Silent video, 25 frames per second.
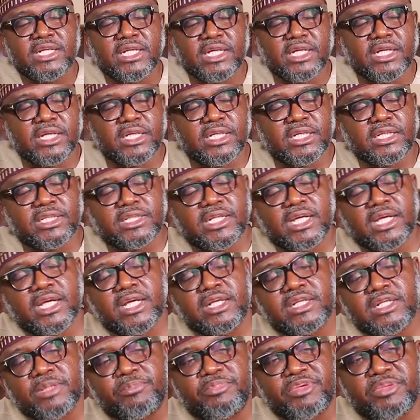
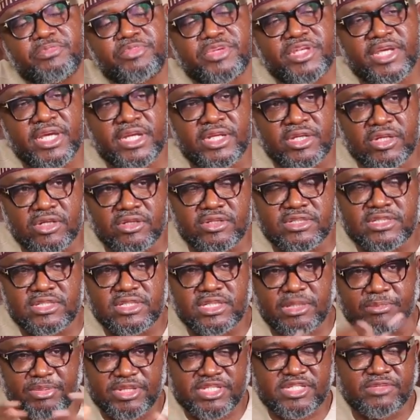the PPN
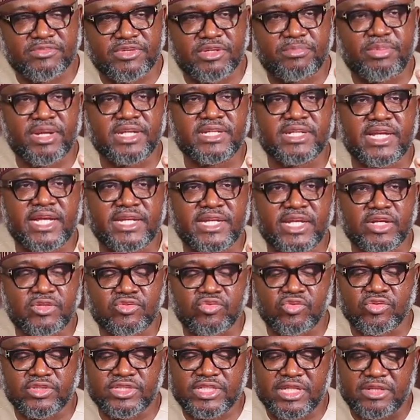does, the PaySabil Partner
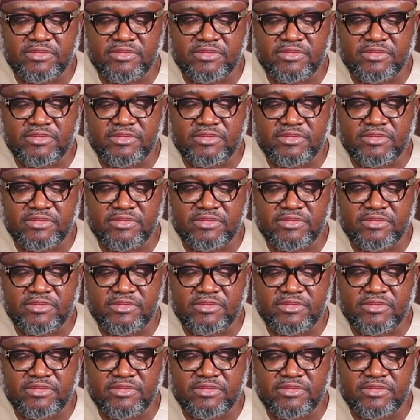Network.